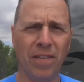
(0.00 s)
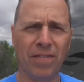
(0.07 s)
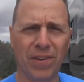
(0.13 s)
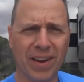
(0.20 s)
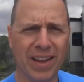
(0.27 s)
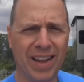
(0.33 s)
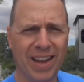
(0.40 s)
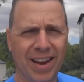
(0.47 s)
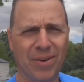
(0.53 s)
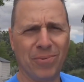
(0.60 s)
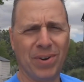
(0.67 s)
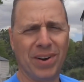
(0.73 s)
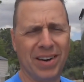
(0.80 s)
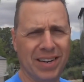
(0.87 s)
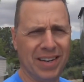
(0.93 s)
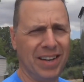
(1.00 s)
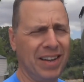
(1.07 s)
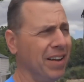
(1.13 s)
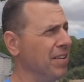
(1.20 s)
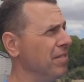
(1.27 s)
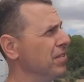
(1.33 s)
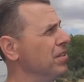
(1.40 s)
I forget, I wanted to
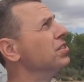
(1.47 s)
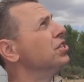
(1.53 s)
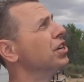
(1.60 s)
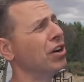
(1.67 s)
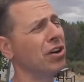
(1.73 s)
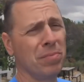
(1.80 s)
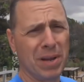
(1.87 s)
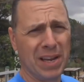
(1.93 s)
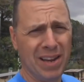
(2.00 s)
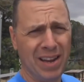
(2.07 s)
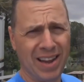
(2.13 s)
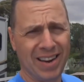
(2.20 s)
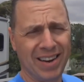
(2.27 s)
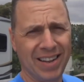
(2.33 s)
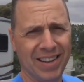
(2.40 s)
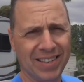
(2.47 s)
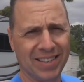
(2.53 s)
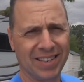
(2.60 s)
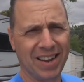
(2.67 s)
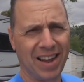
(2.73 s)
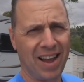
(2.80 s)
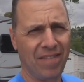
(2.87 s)
give Jeremy and his
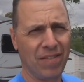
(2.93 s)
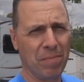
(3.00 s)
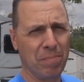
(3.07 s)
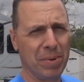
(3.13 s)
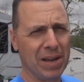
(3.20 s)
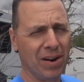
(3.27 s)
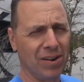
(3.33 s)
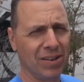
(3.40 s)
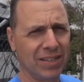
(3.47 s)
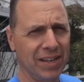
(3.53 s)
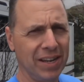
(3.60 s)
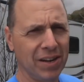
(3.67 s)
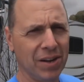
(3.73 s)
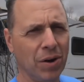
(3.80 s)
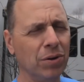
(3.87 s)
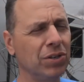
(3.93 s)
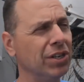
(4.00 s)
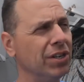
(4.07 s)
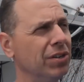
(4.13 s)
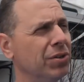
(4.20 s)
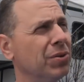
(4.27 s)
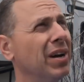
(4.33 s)
staff at BRC Coach
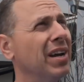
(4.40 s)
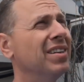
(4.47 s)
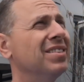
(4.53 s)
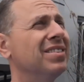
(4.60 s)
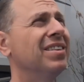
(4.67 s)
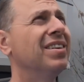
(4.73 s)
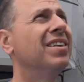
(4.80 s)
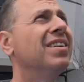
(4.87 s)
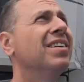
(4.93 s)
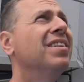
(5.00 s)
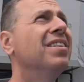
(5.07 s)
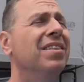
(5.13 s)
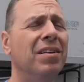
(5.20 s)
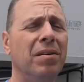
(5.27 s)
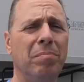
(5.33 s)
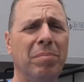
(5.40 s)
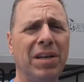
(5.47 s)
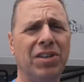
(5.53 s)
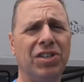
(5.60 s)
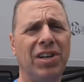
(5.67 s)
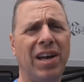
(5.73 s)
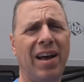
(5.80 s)
in Transit a big
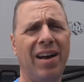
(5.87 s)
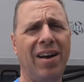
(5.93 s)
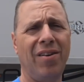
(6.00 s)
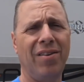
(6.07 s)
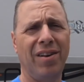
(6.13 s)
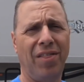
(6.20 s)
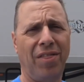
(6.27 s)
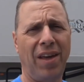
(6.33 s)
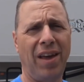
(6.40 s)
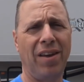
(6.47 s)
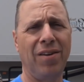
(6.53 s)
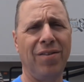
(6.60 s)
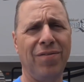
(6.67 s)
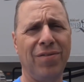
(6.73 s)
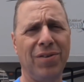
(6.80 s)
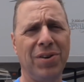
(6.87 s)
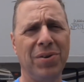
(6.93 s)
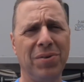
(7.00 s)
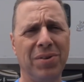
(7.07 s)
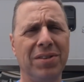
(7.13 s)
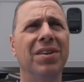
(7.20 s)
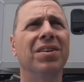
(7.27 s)
shout out and a thank you for
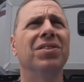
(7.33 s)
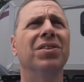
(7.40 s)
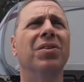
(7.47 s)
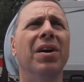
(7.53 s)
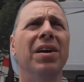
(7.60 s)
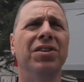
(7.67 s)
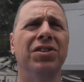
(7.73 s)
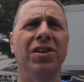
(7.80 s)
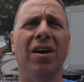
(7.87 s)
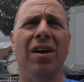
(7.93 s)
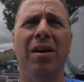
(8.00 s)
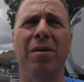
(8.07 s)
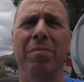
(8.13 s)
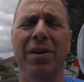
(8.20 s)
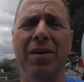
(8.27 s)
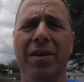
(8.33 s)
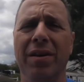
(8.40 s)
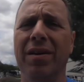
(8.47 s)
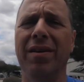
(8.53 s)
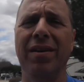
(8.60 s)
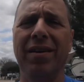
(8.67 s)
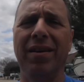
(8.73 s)
doing such a great job and the
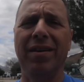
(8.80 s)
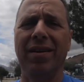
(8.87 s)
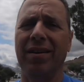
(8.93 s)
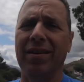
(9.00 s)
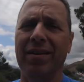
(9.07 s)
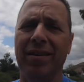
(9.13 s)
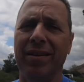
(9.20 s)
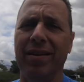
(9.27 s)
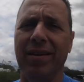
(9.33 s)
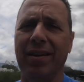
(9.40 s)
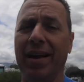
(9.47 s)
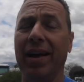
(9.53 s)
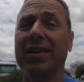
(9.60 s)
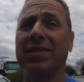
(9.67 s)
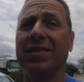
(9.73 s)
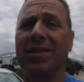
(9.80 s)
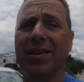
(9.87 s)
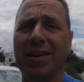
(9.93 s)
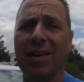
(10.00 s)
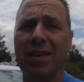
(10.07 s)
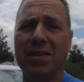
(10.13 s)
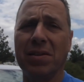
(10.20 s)
excellent
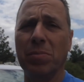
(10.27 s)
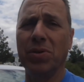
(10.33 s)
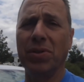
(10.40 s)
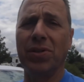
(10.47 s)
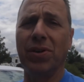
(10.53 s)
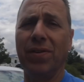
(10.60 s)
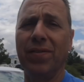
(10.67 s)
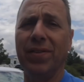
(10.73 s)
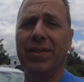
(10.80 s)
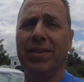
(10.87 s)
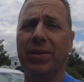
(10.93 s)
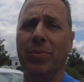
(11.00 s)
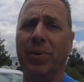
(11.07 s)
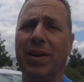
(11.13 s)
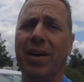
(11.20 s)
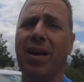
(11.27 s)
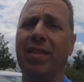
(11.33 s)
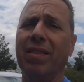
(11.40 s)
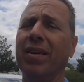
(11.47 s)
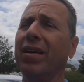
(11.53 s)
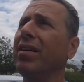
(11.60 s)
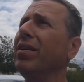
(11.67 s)
customer service that we
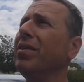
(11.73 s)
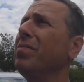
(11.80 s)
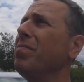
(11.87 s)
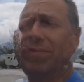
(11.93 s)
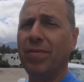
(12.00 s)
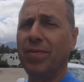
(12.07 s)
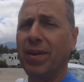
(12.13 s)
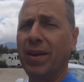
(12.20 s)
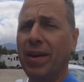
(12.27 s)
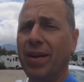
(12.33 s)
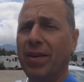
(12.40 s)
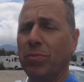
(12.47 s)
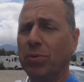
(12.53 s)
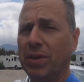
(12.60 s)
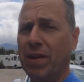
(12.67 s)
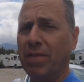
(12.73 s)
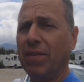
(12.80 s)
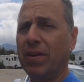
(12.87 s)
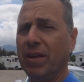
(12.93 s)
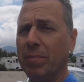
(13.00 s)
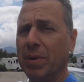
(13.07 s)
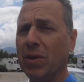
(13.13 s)
got there, and we'll
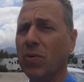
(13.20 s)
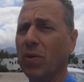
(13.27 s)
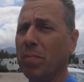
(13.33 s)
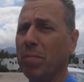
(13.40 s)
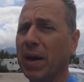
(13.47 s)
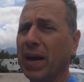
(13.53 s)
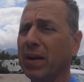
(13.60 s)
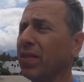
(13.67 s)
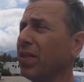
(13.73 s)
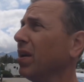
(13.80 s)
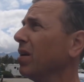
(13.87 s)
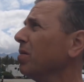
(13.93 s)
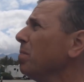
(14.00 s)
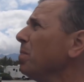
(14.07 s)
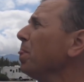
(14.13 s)
definitely be going back there.